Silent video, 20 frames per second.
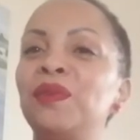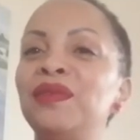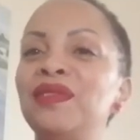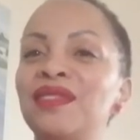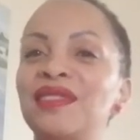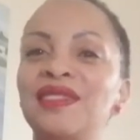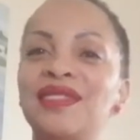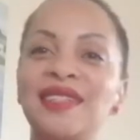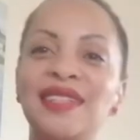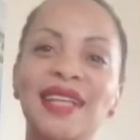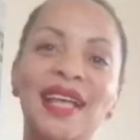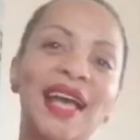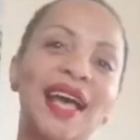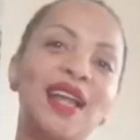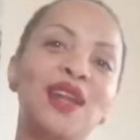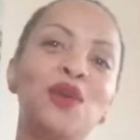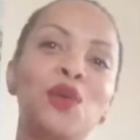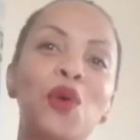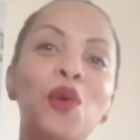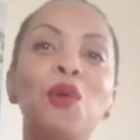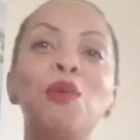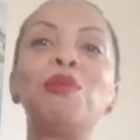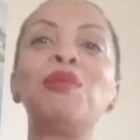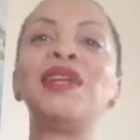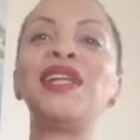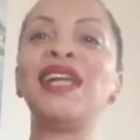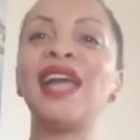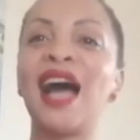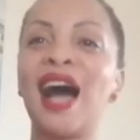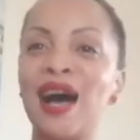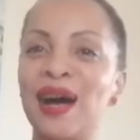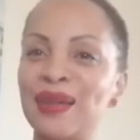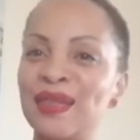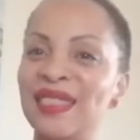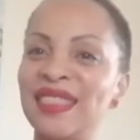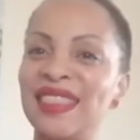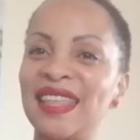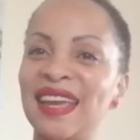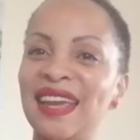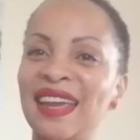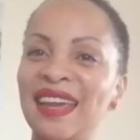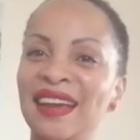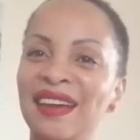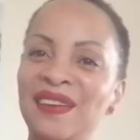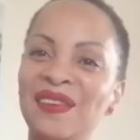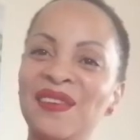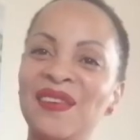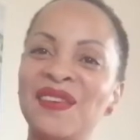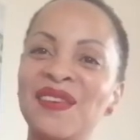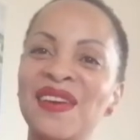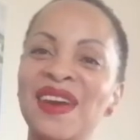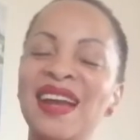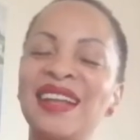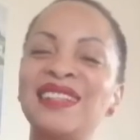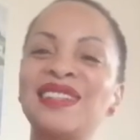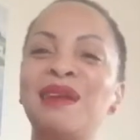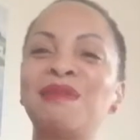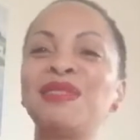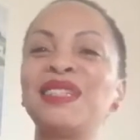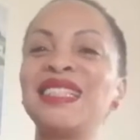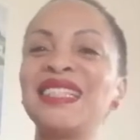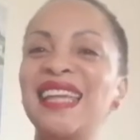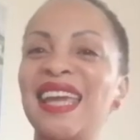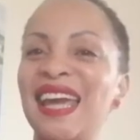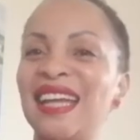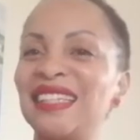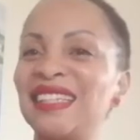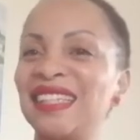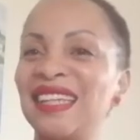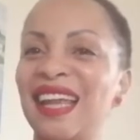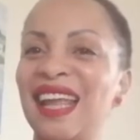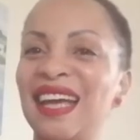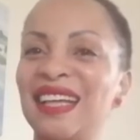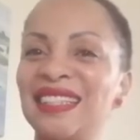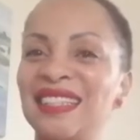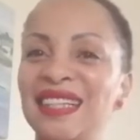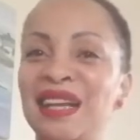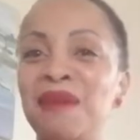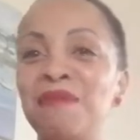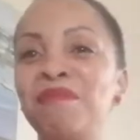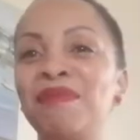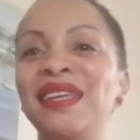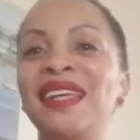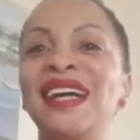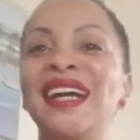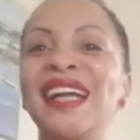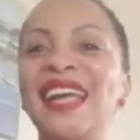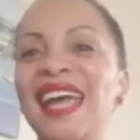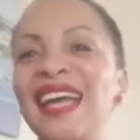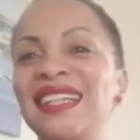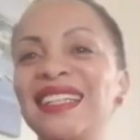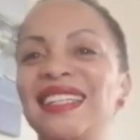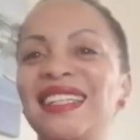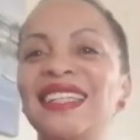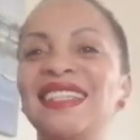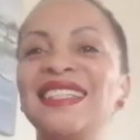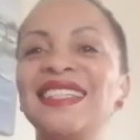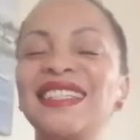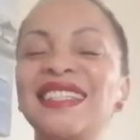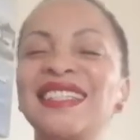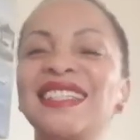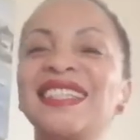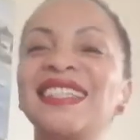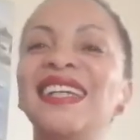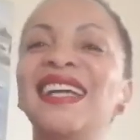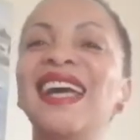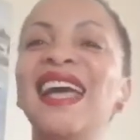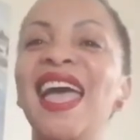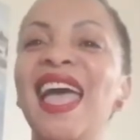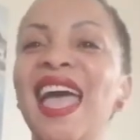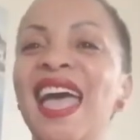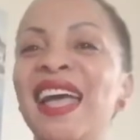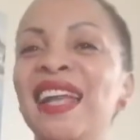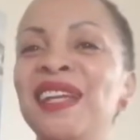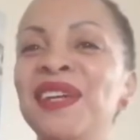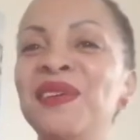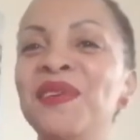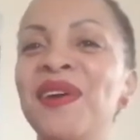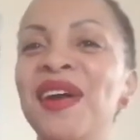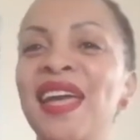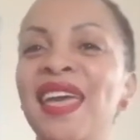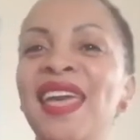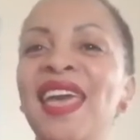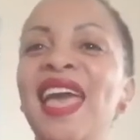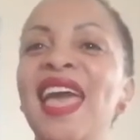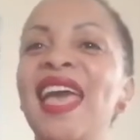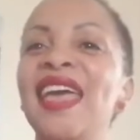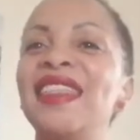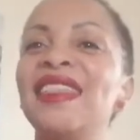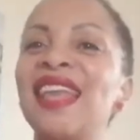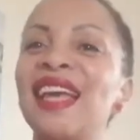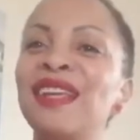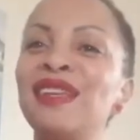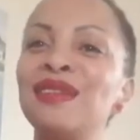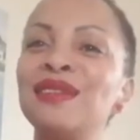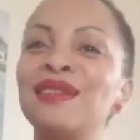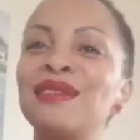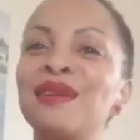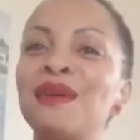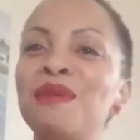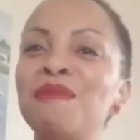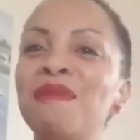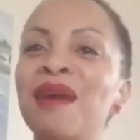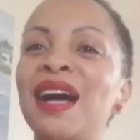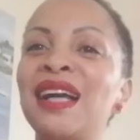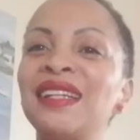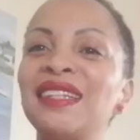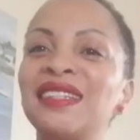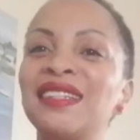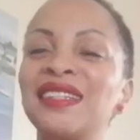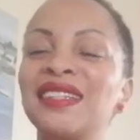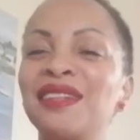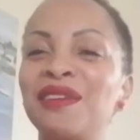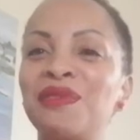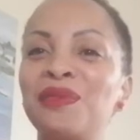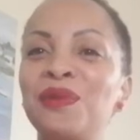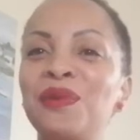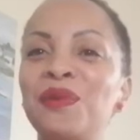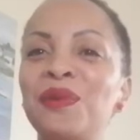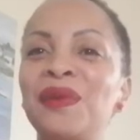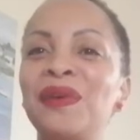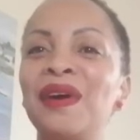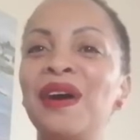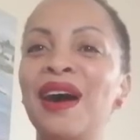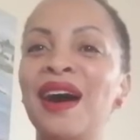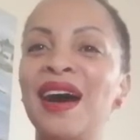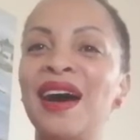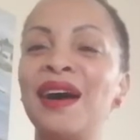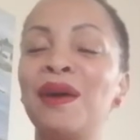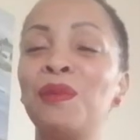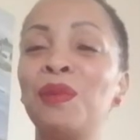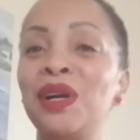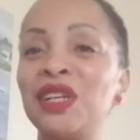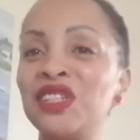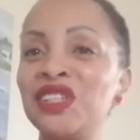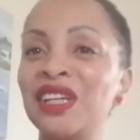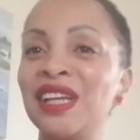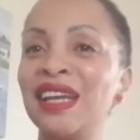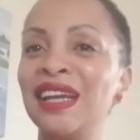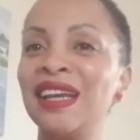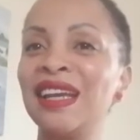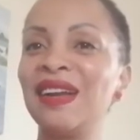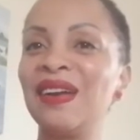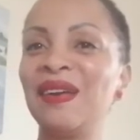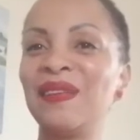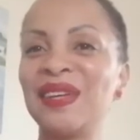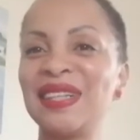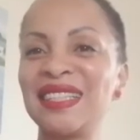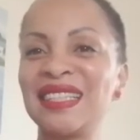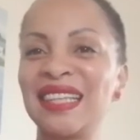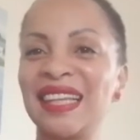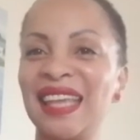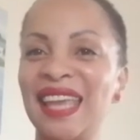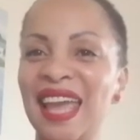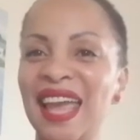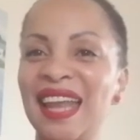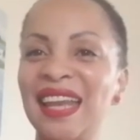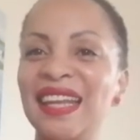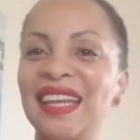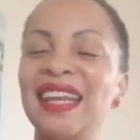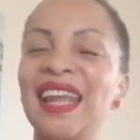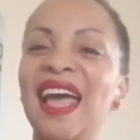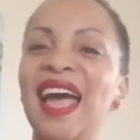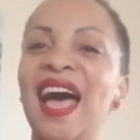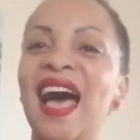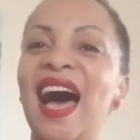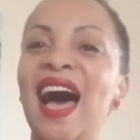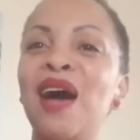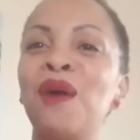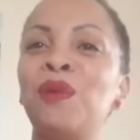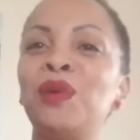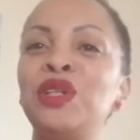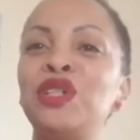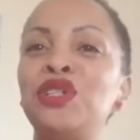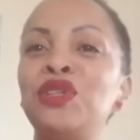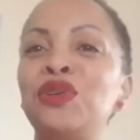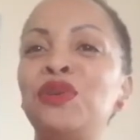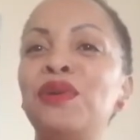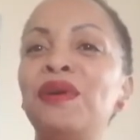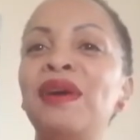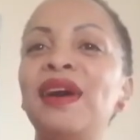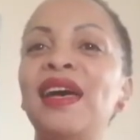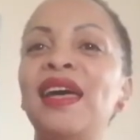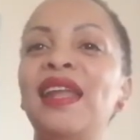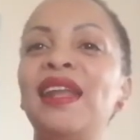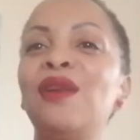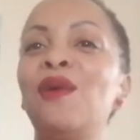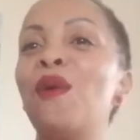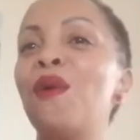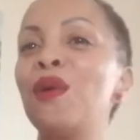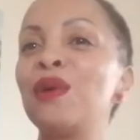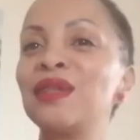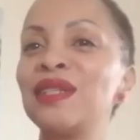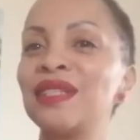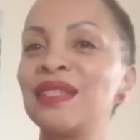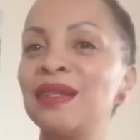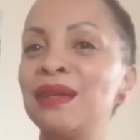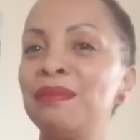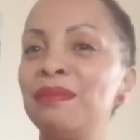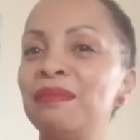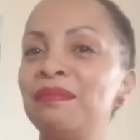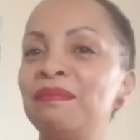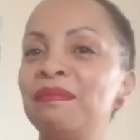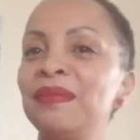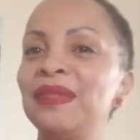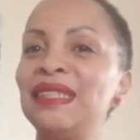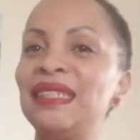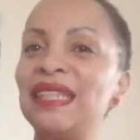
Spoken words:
is normally out there. All right, I'm just catalyzing. I'm being a catalyst. Anyway, thank you so much for watching once again. I wish you an awesome